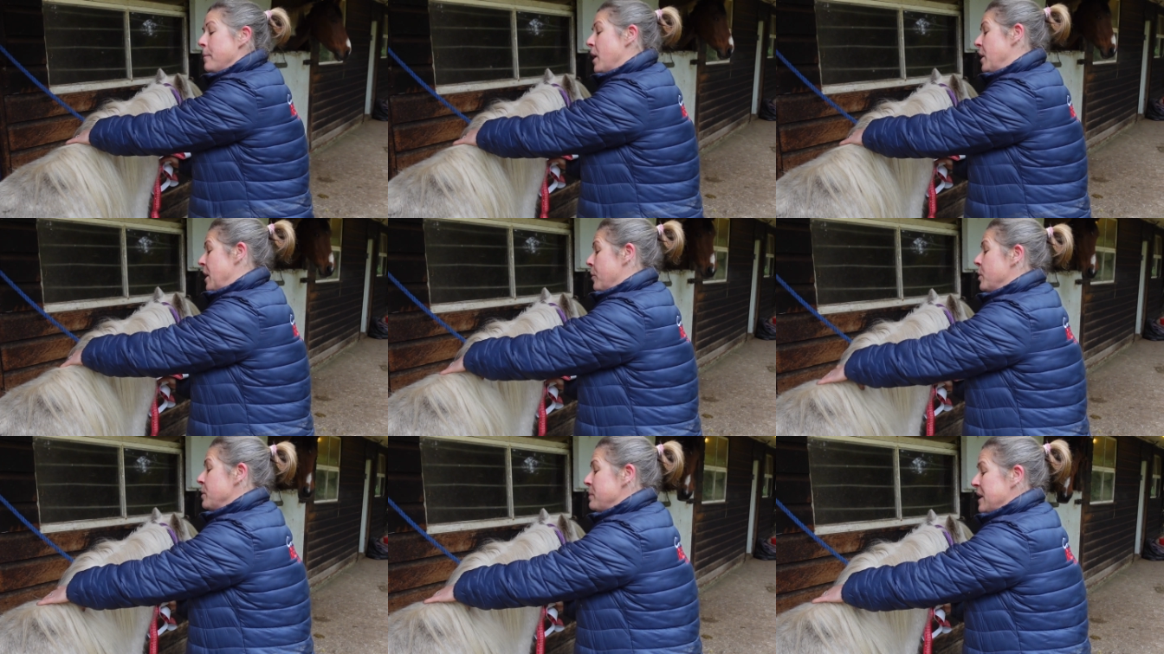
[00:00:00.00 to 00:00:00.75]
And I
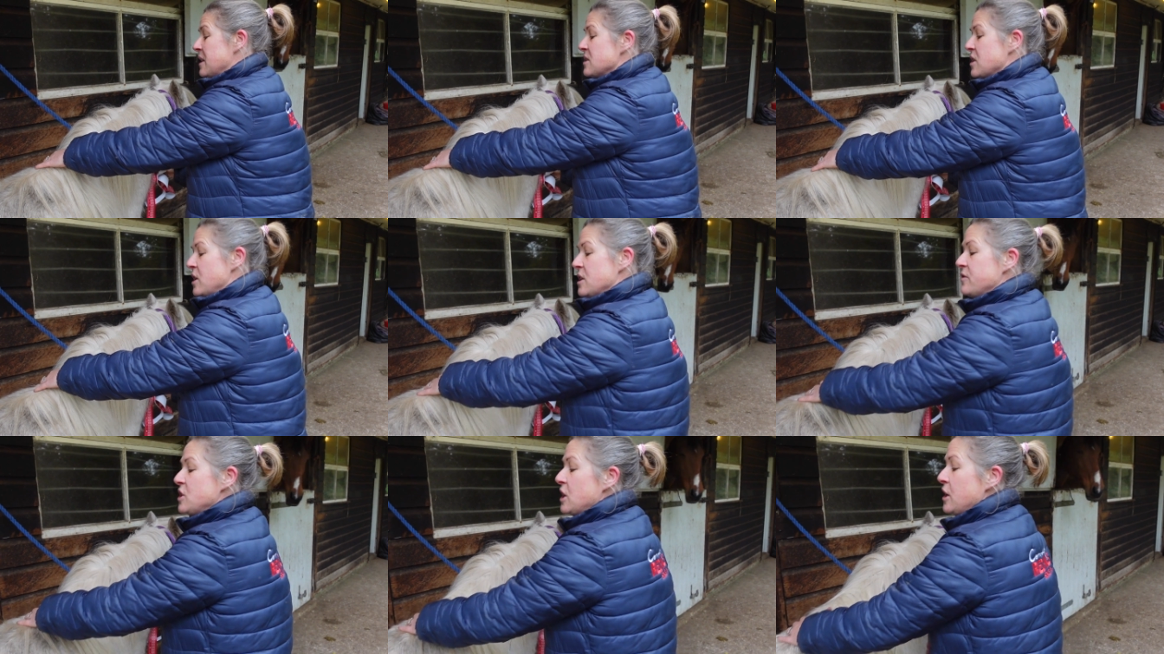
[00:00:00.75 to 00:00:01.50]
wouldn't be concerned
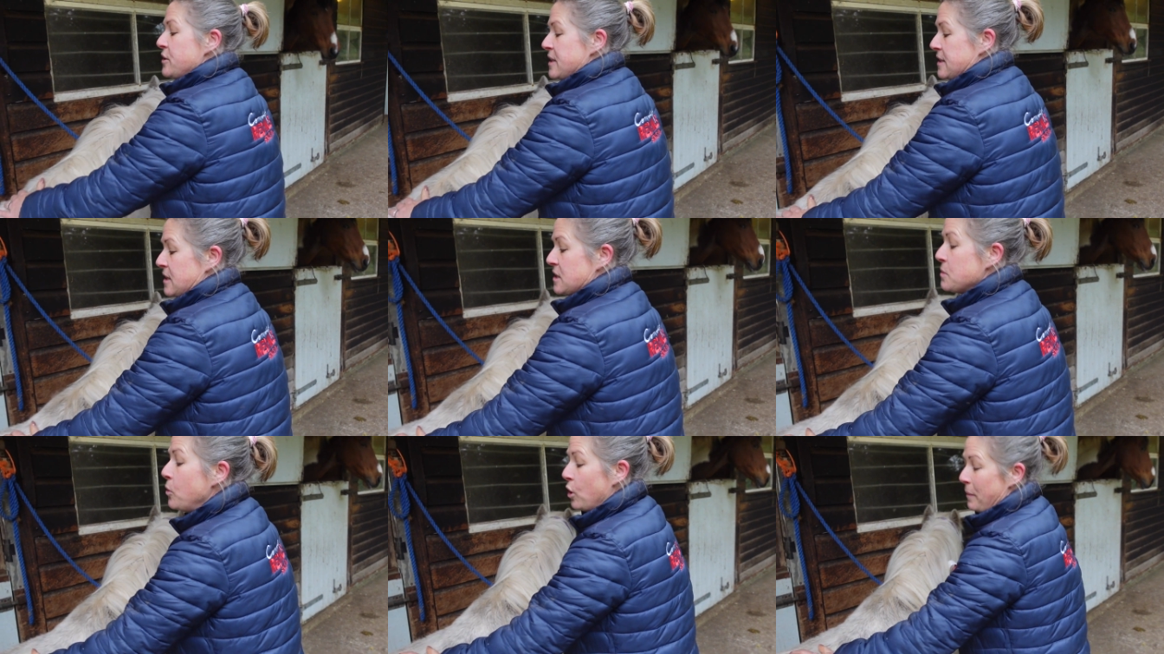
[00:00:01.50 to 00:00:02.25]
if she loses a
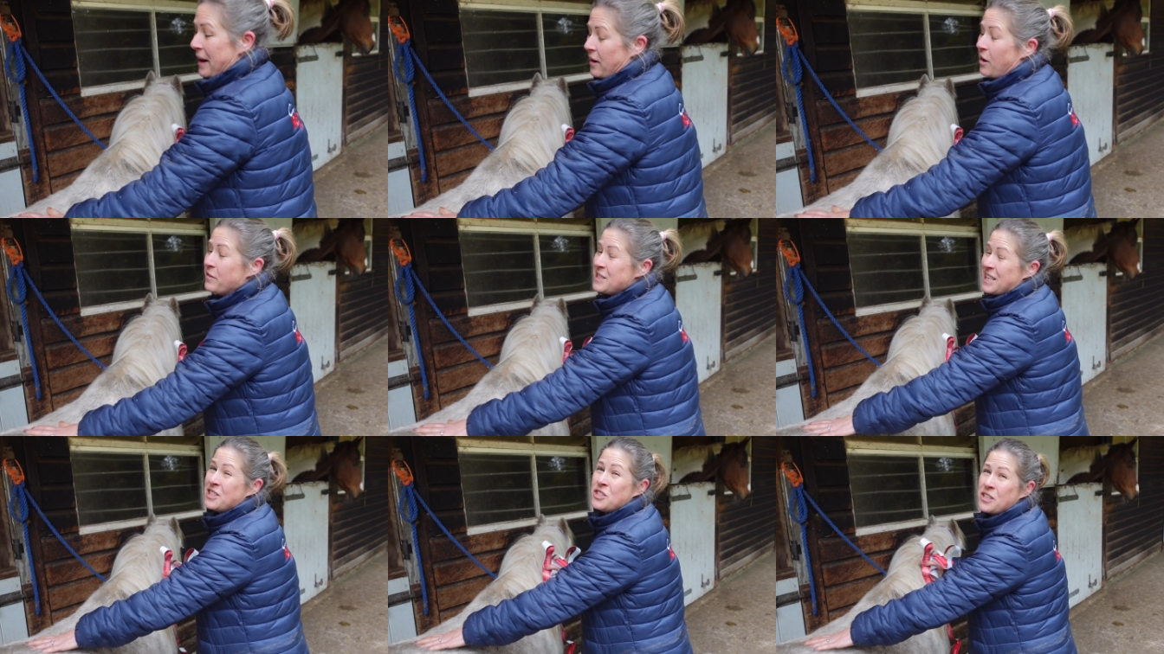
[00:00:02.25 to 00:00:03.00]
small amount.
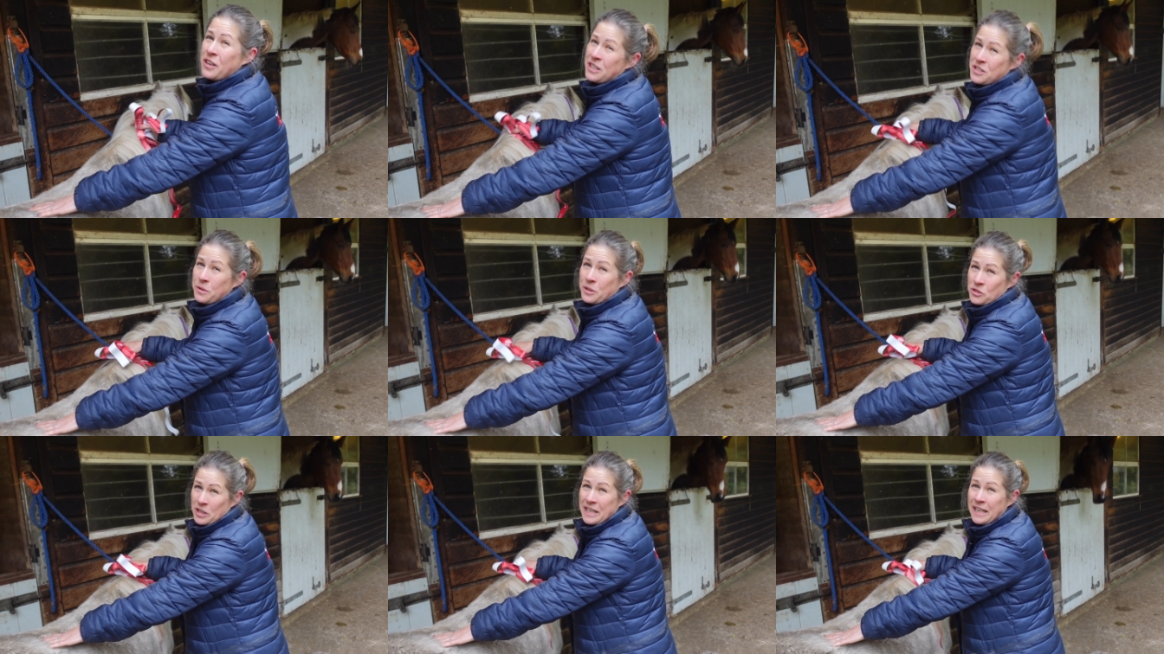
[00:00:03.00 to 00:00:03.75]
Obviously, she's only
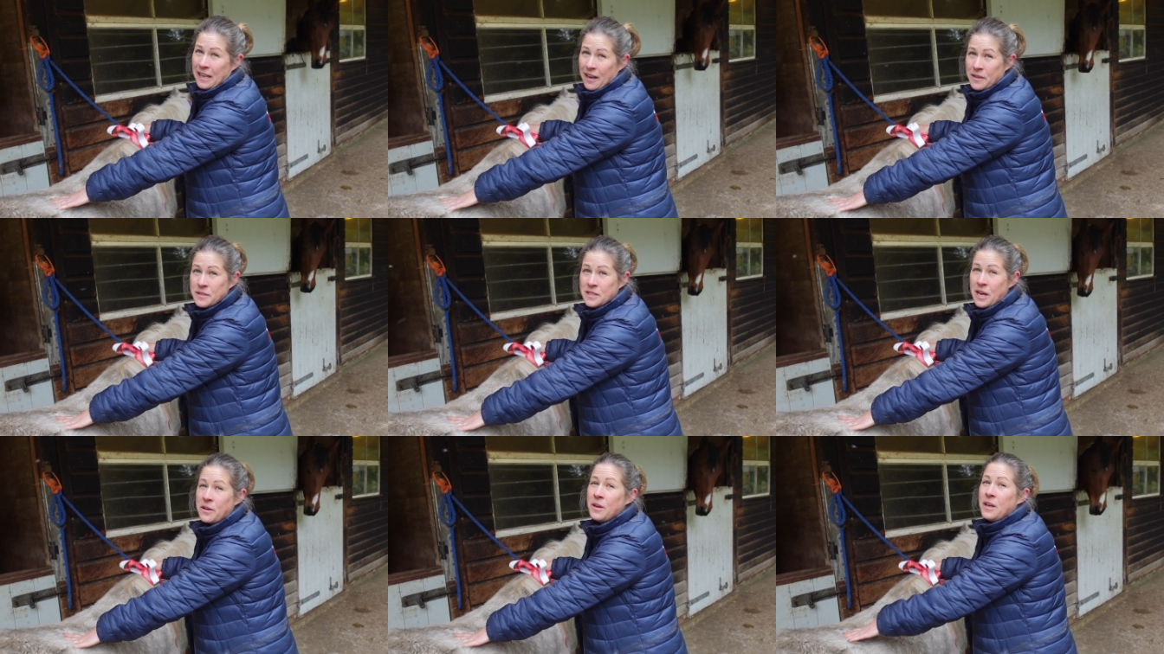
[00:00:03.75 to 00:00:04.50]
200 kilos,
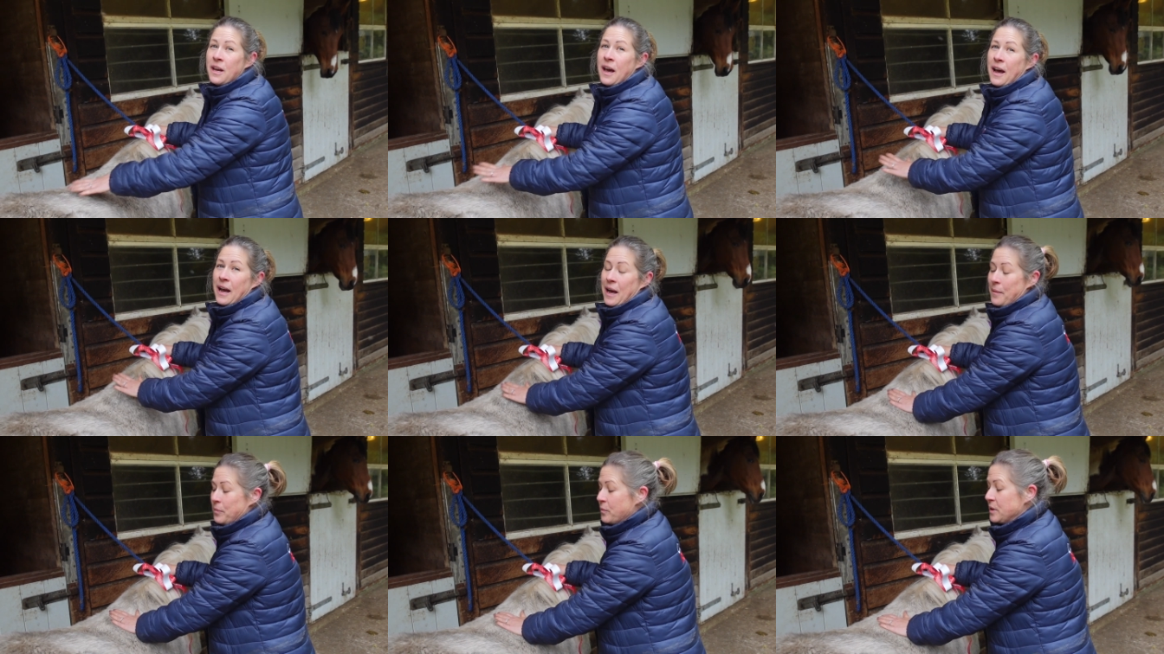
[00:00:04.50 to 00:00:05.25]
so
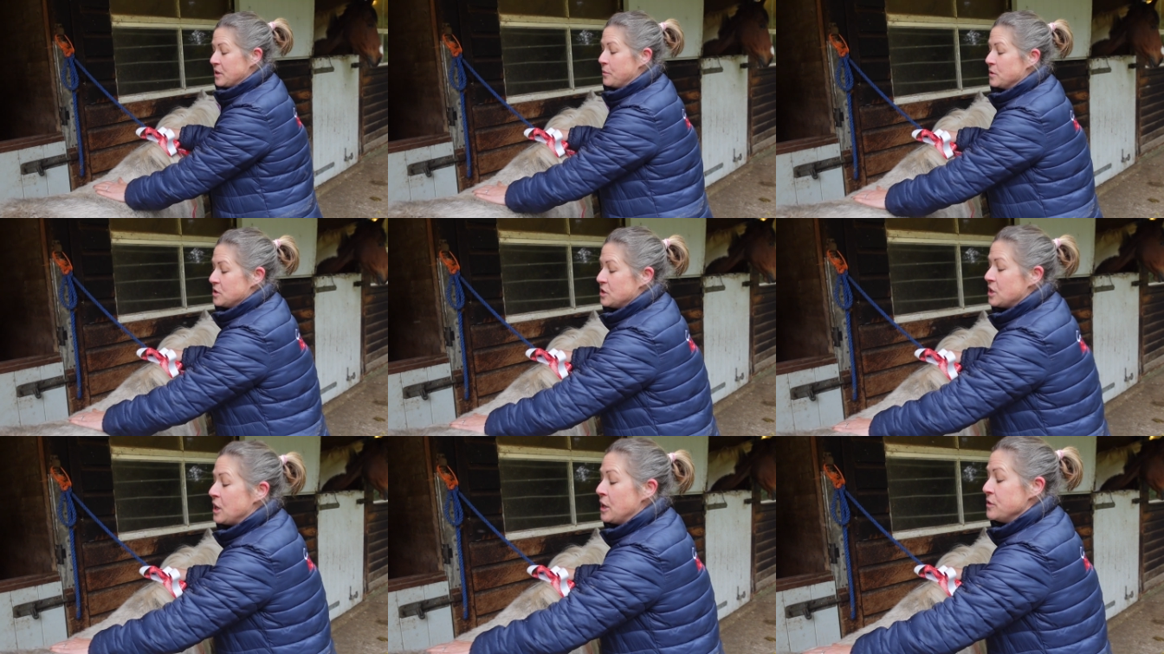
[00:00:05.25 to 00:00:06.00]
we don't want
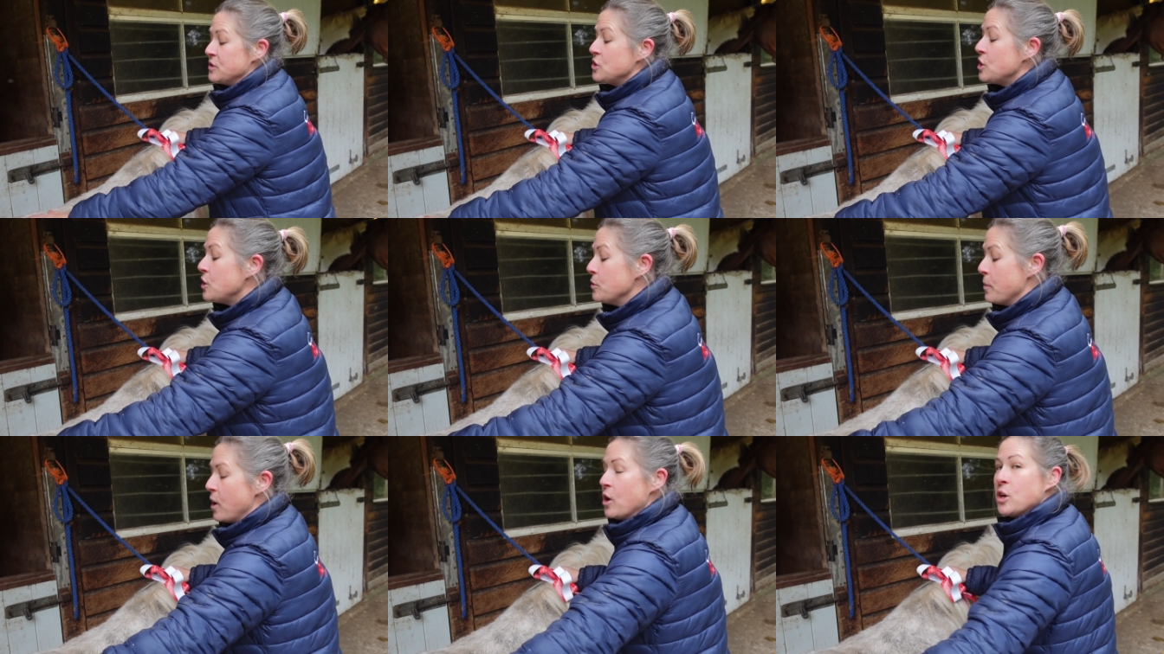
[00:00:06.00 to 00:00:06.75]
her to lose
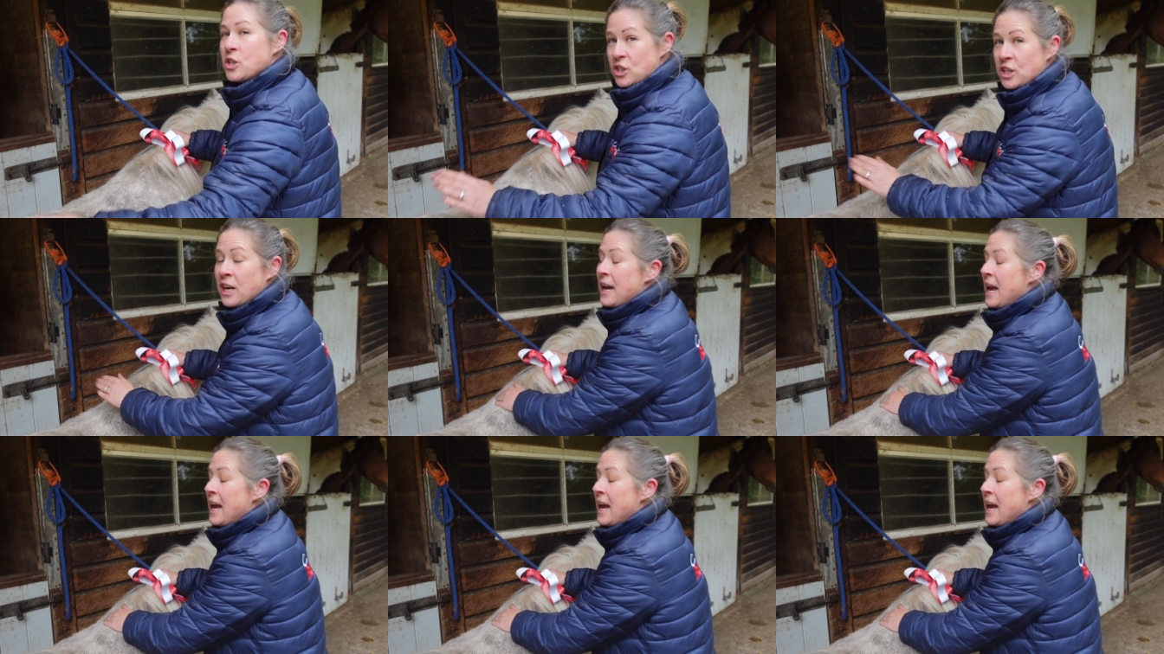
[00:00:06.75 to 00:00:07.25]
too much.